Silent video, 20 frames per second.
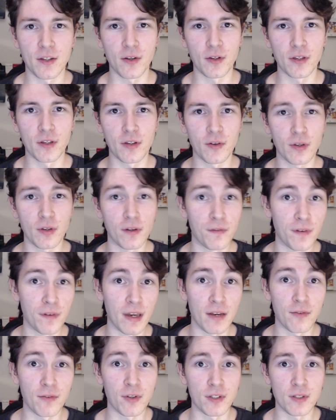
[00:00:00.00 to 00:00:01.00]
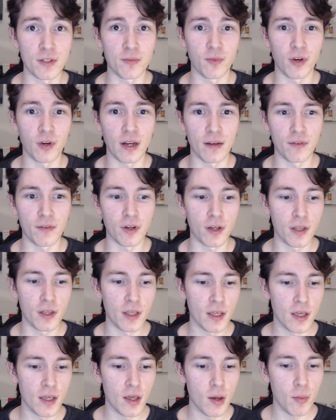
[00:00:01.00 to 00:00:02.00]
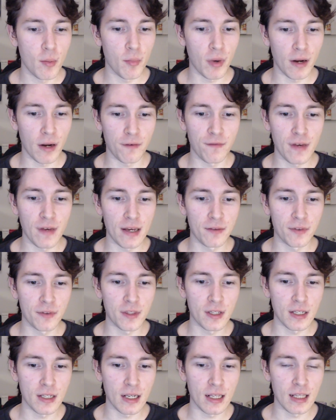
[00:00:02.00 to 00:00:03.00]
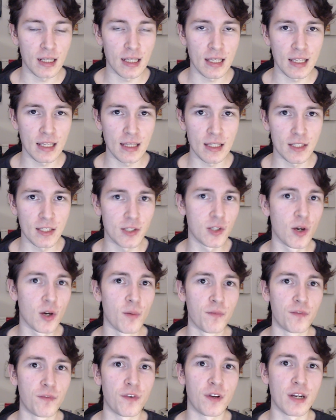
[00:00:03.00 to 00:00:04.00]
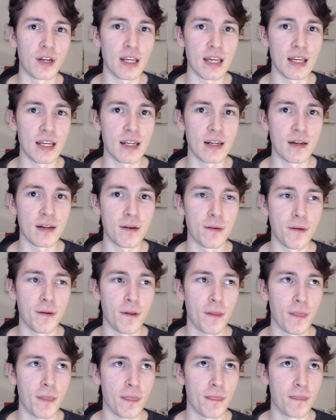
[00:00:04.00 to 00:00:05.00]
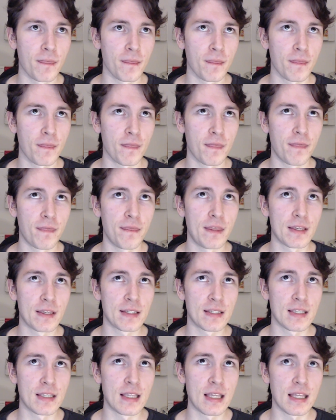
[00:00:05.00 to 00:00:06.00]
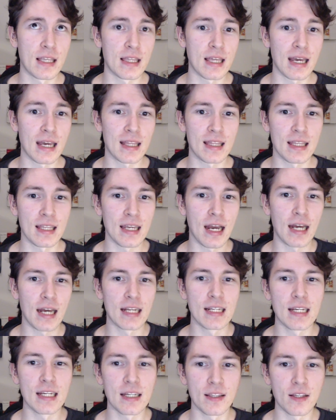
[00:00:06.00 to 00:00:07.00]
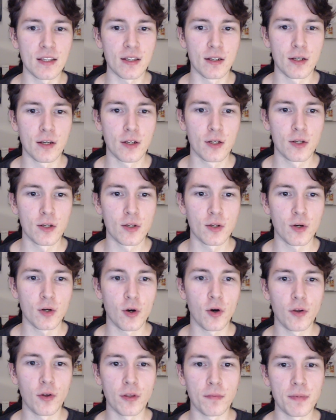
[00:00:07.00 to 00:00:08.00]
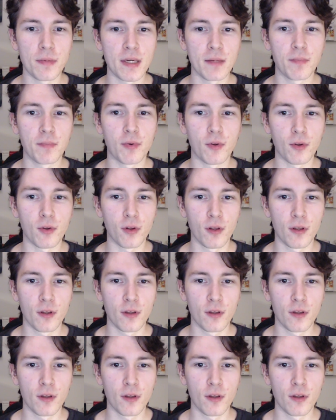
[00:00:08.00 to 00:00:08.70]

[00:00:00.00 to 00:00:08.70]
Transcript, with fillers: know, you got your favorites and whatever. But I found that there's comfort in this the that the idea that other people